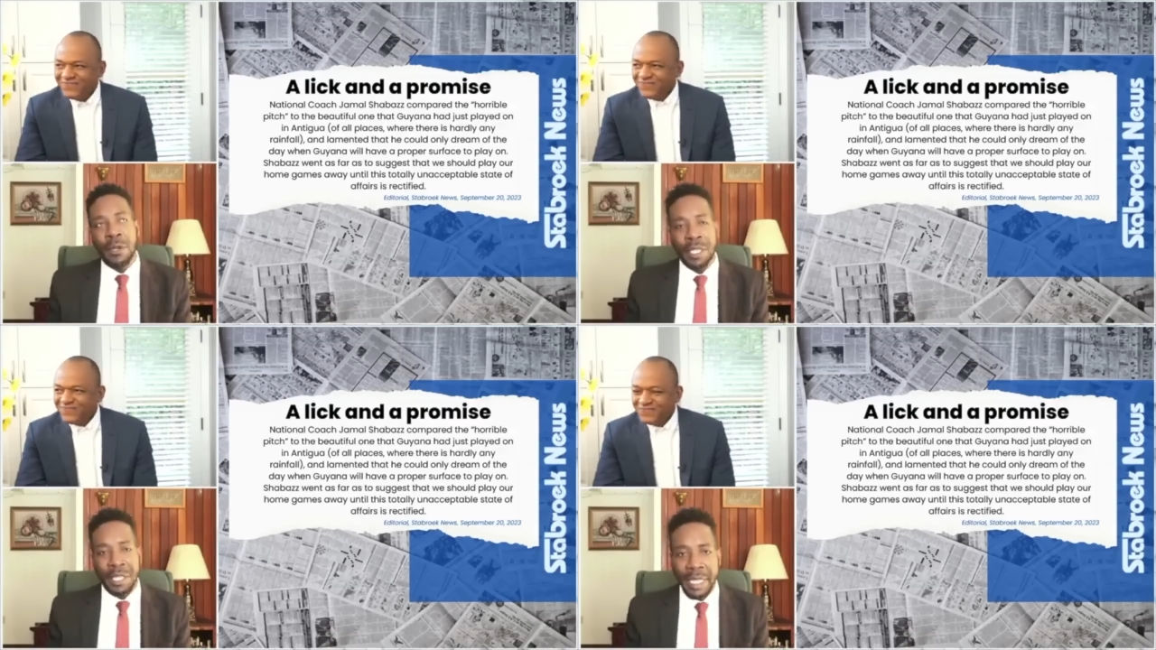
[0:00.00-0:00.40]

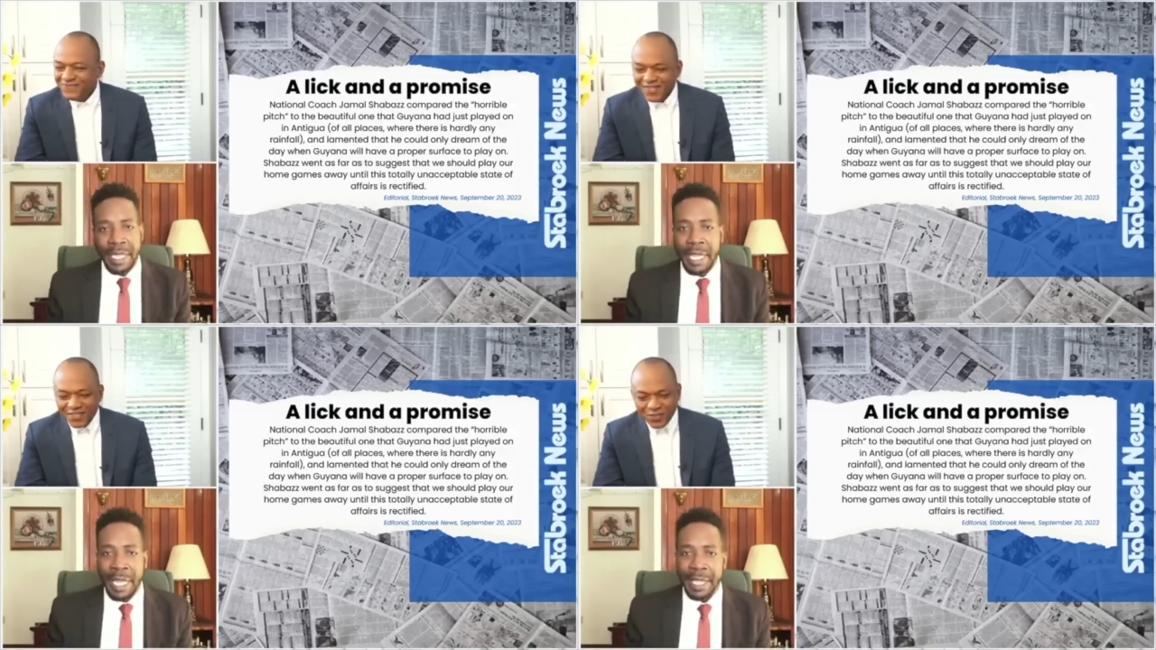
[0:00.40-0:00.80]
Speaker 1: And I
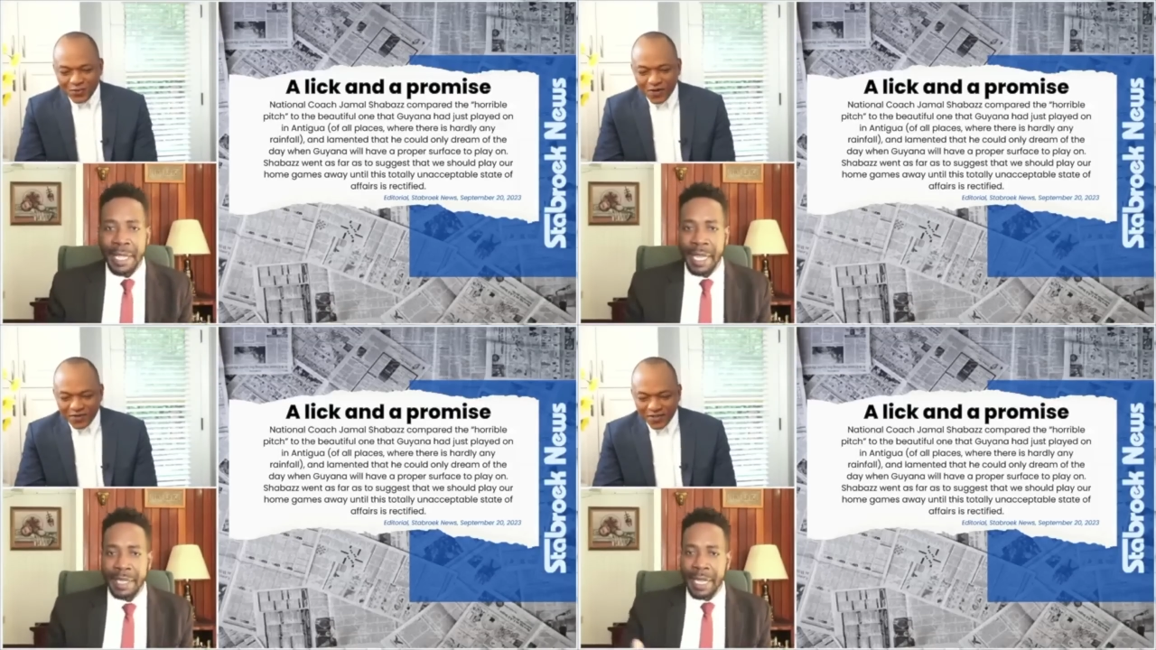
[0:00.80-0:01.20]
and I
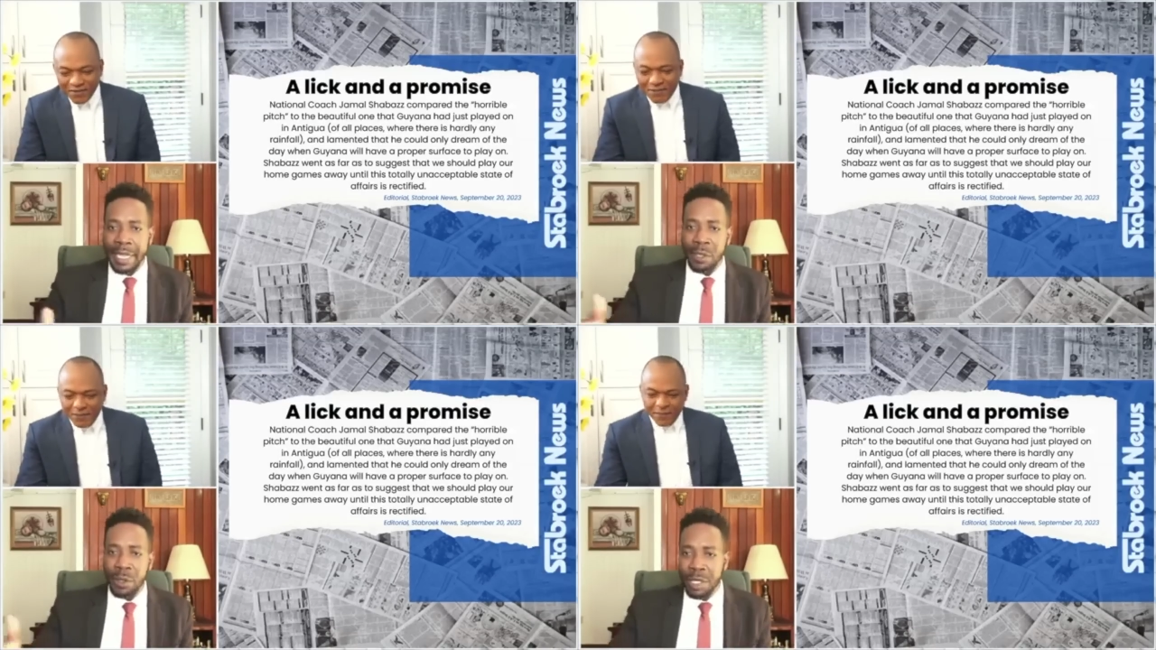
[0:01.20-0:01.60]
I
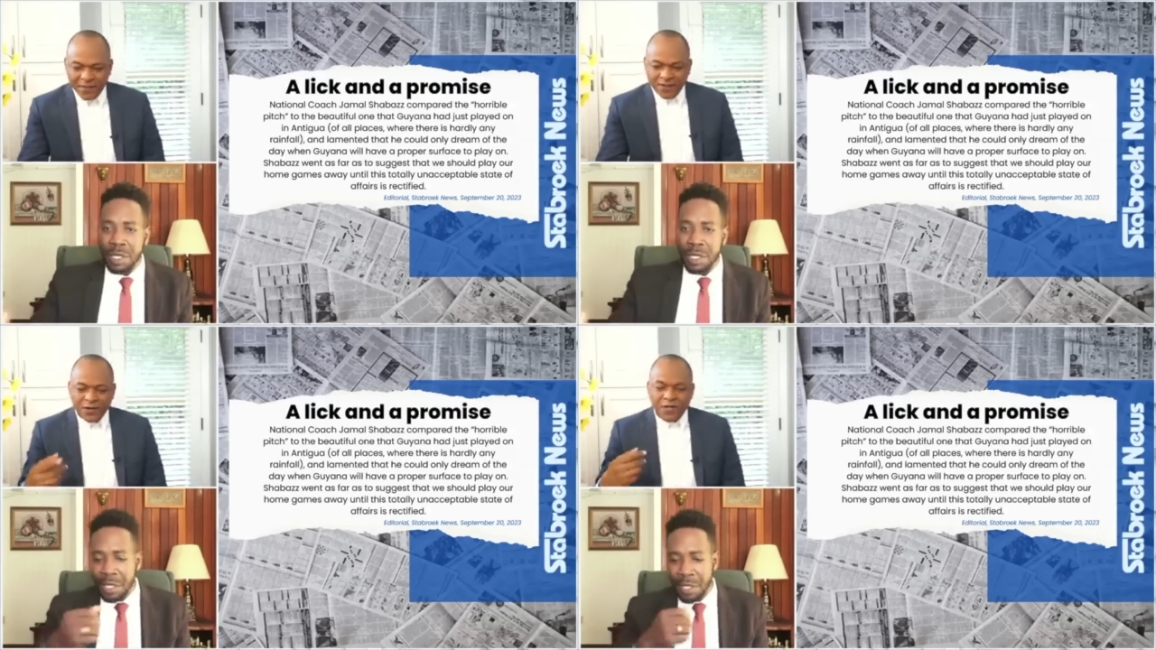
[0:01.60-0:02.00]
note
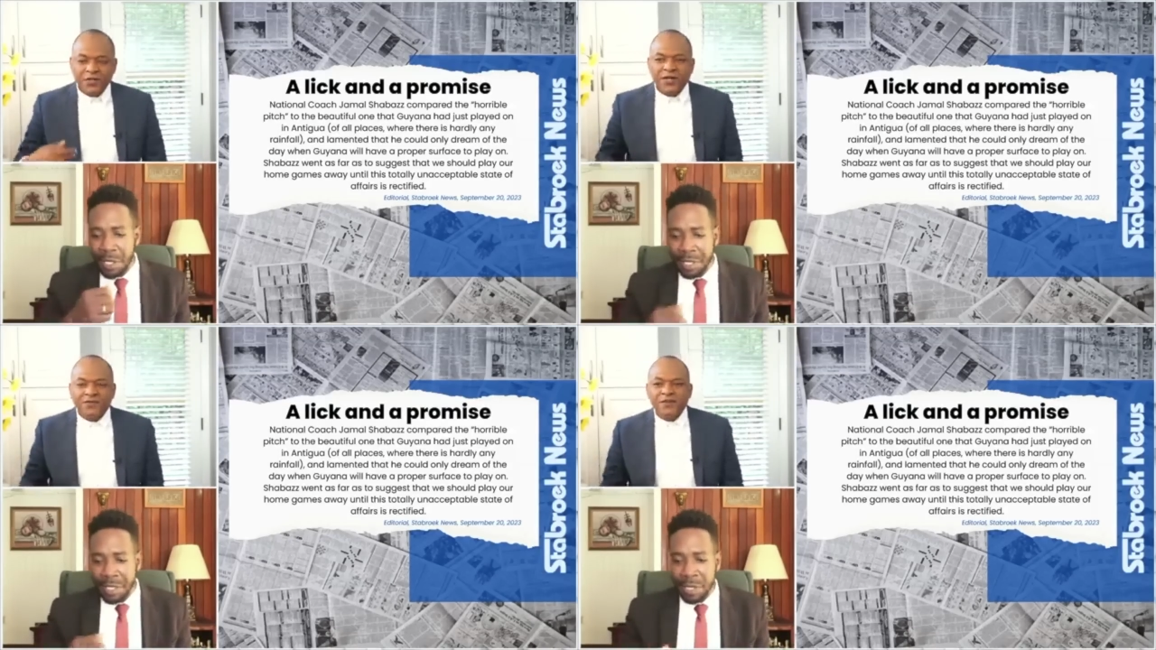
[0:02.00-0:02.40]
the other
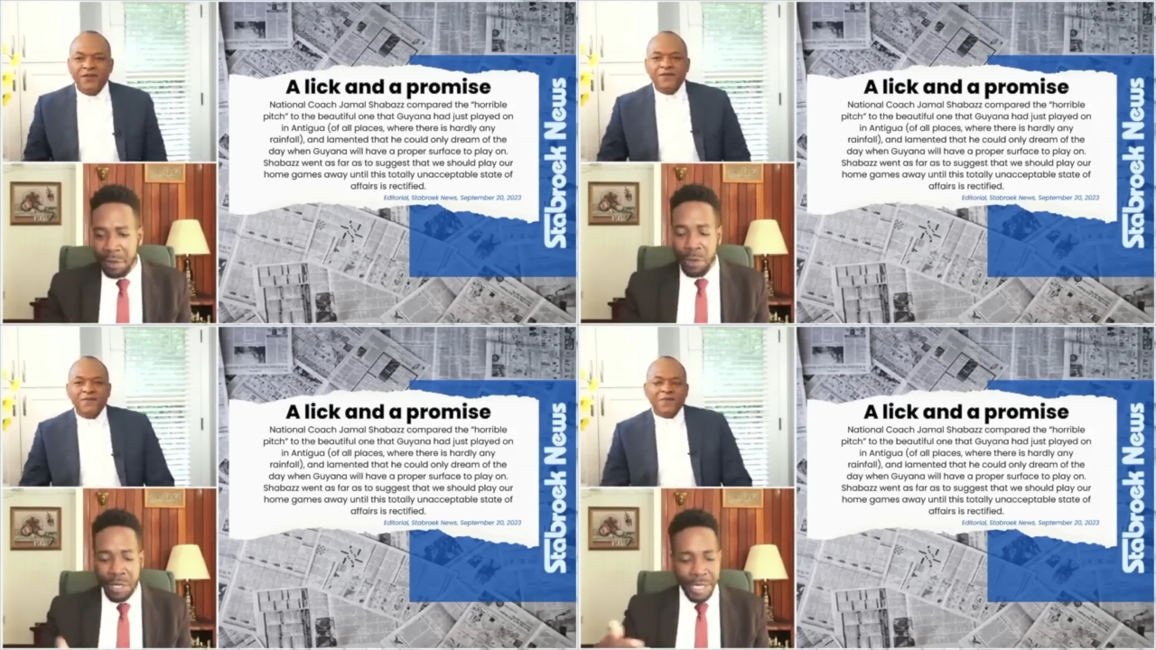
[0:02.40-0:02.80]
day we were on
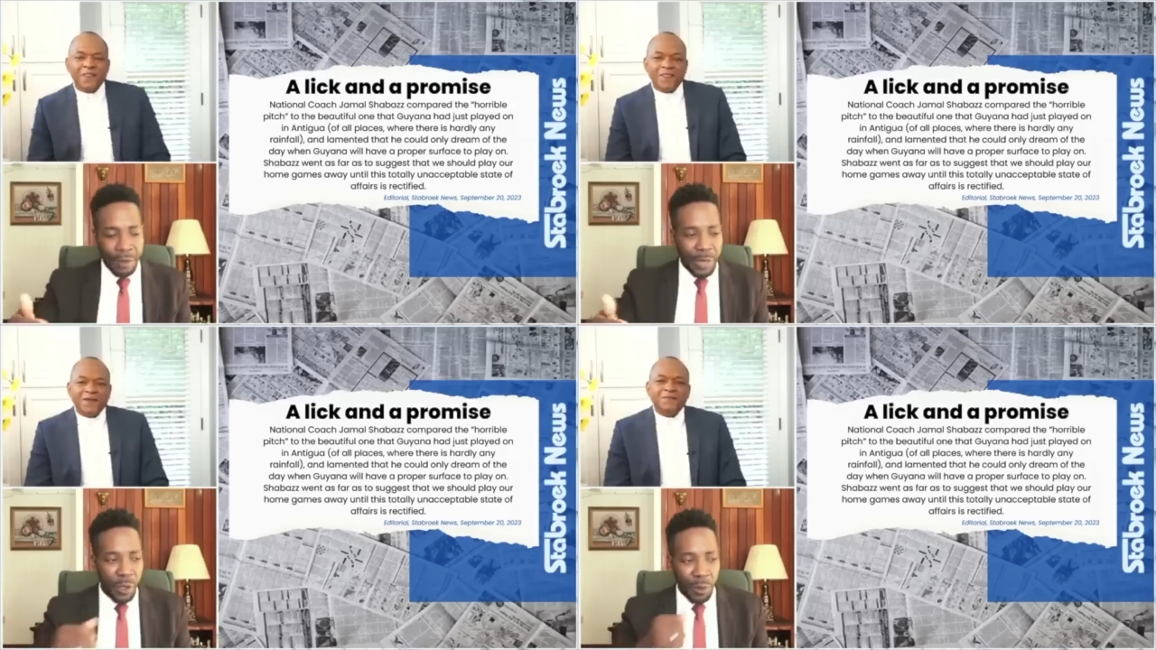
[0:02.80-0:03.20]
a radio
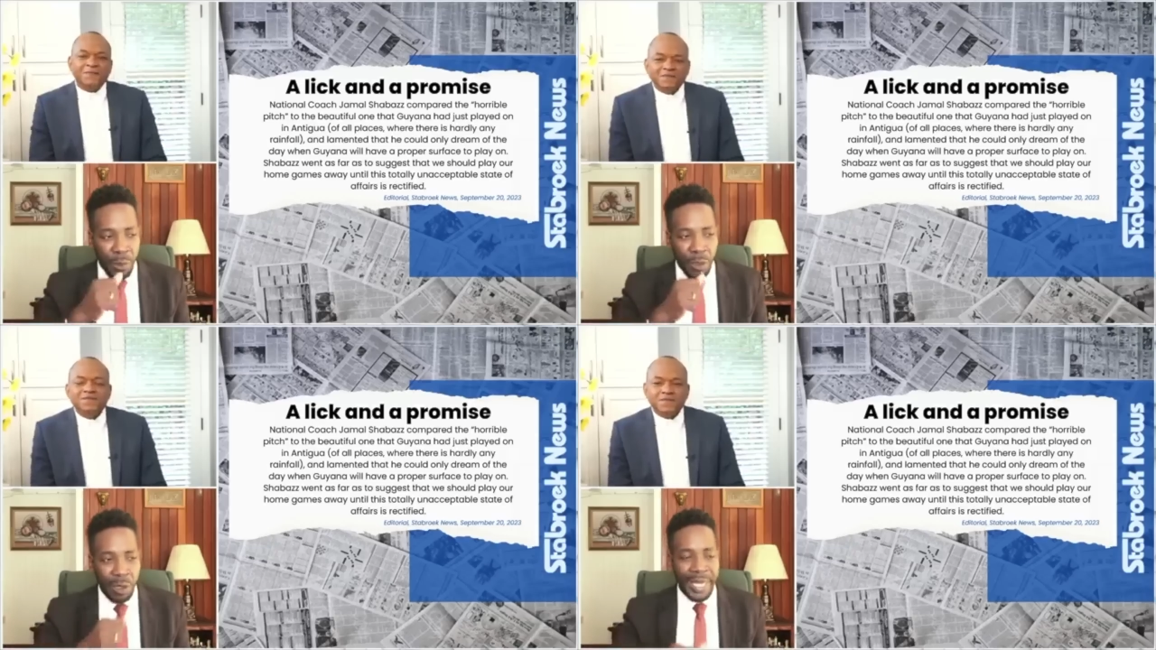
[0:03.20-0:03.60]
program,
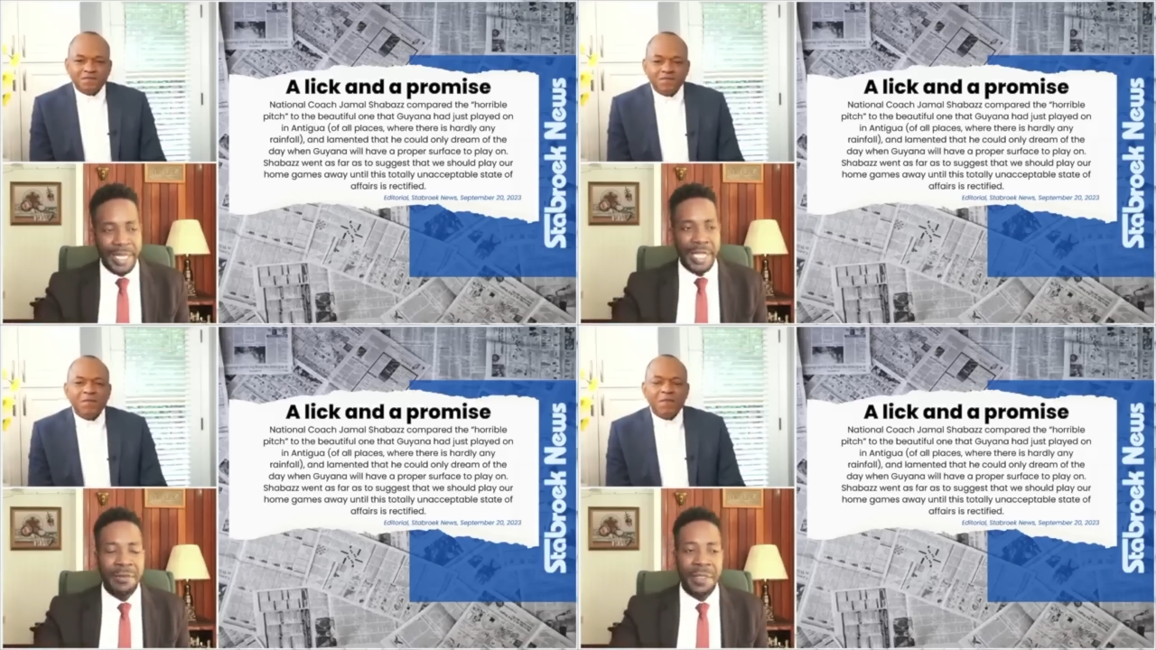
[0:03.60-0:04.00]
myself and,